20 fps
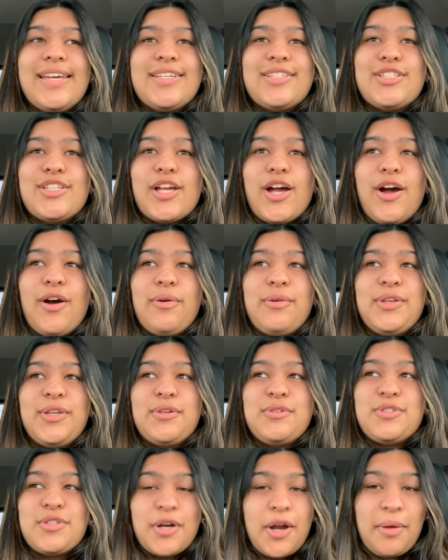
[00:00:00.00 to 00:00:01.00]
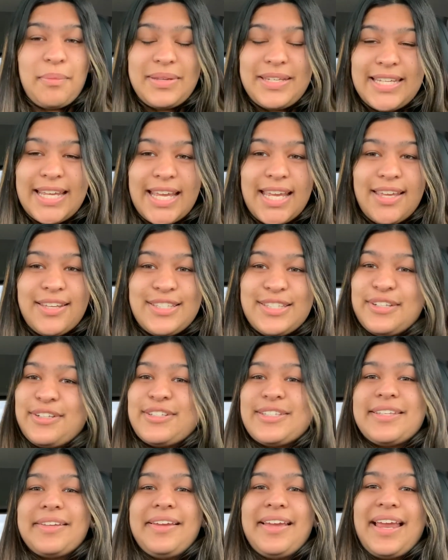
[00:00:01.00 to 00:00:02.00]
So you should all be taking it
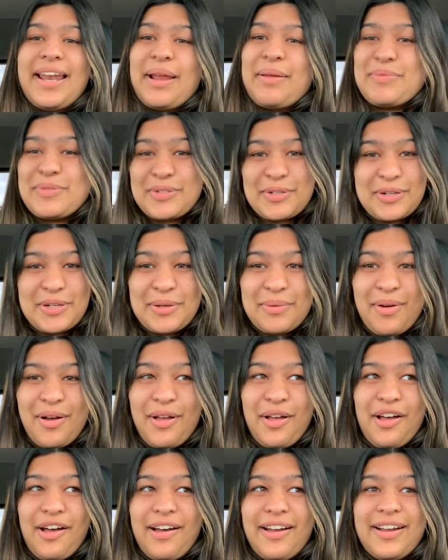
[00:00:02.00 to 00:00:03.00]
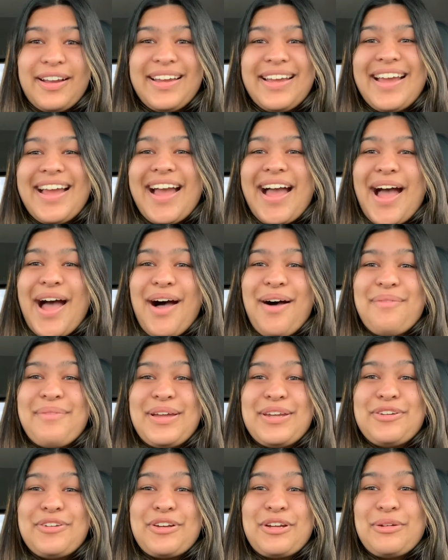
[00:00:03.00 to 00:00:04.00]
seriously, and I'm sure you all are.
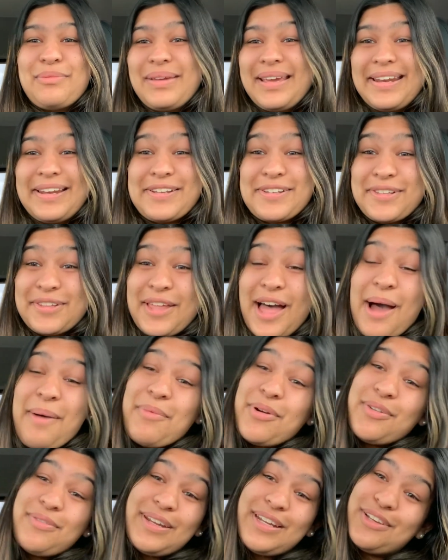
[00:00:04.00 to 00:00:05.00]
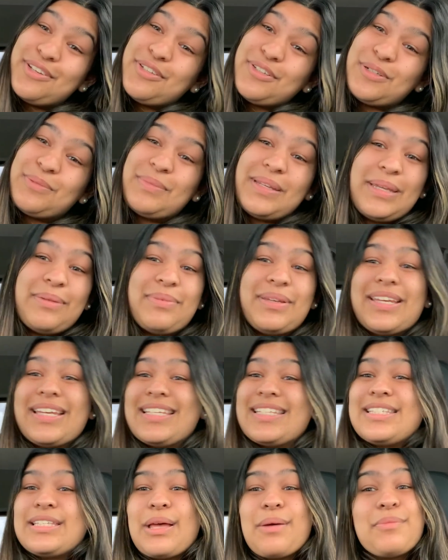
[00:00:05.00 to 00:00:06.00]
And you're going to be getting a lot more videos from me,
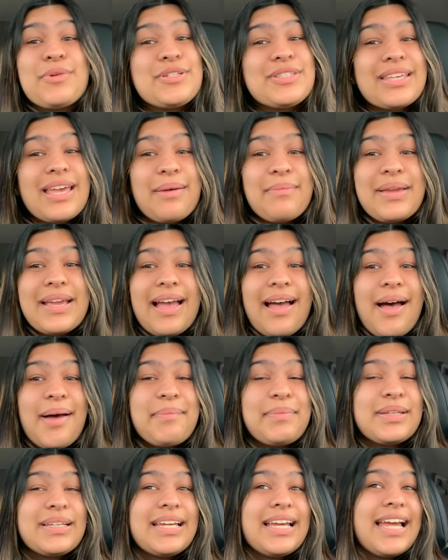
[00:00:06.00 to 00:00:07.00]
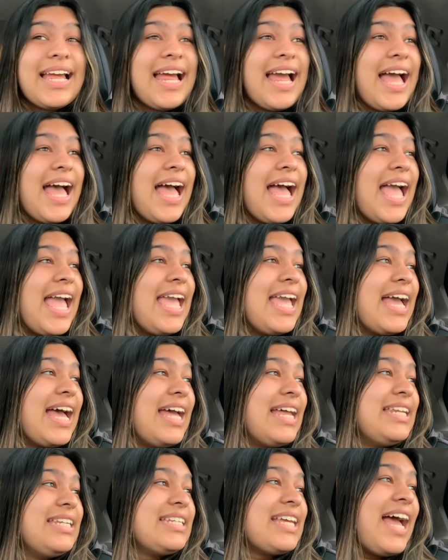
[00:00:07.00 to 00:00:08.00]
because summer's coming up,
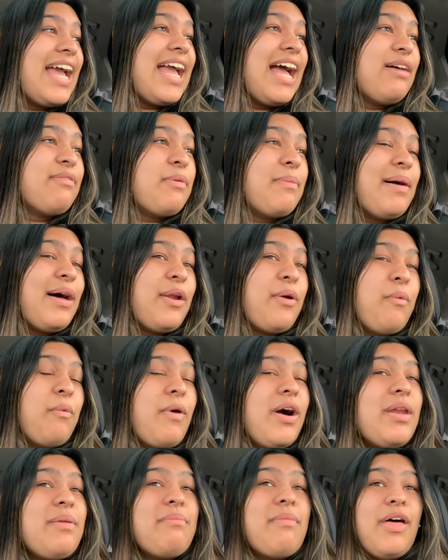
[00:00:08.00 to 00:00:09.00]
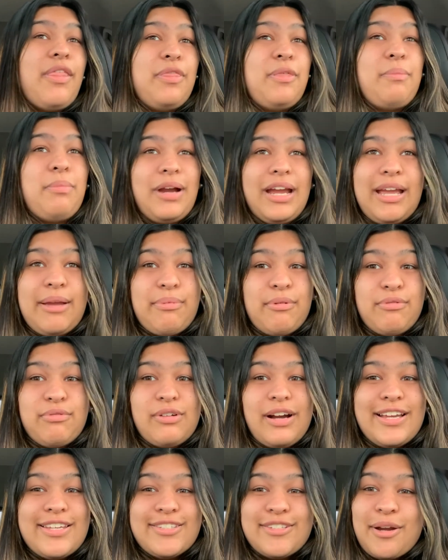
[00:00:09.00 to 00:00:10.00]
and I have about a 1 month break
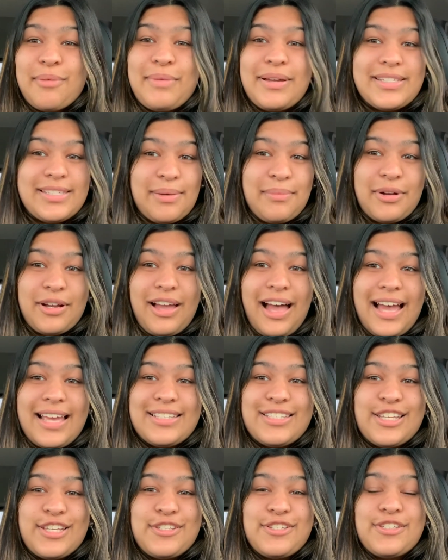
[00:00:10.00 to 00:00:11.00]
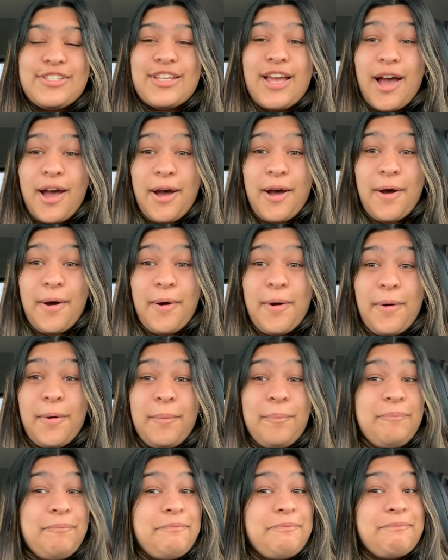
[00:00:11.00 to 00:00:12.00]
before I start my summer classes,
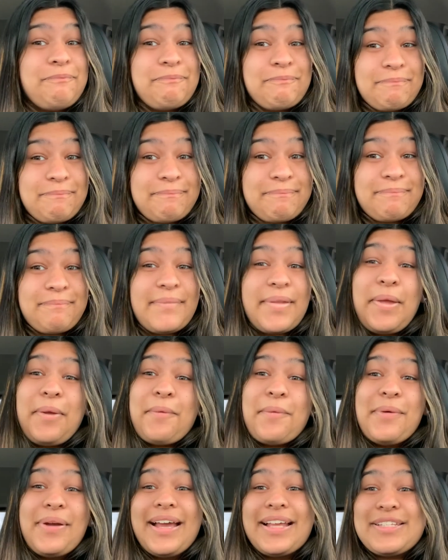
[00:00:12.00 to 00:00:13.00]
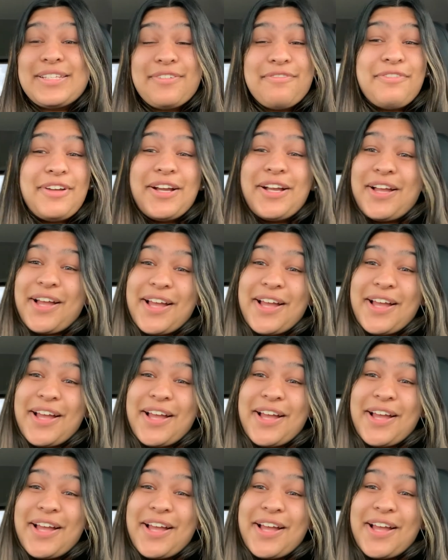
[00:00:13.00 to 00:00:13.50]
so we'll get some fun